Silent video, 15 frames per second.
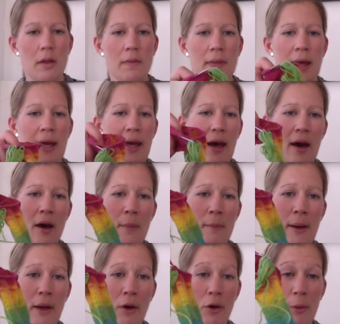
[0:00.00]
they are
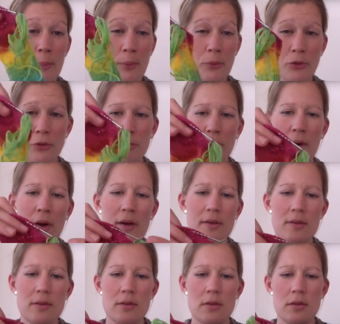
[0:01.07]
my Opal
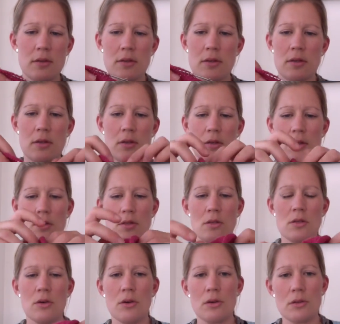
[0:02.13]
Surprise
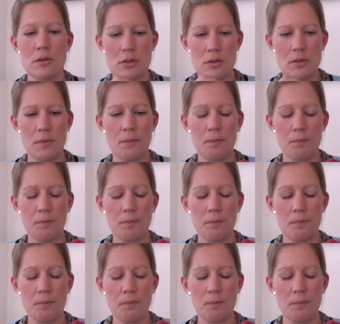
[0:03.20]
socks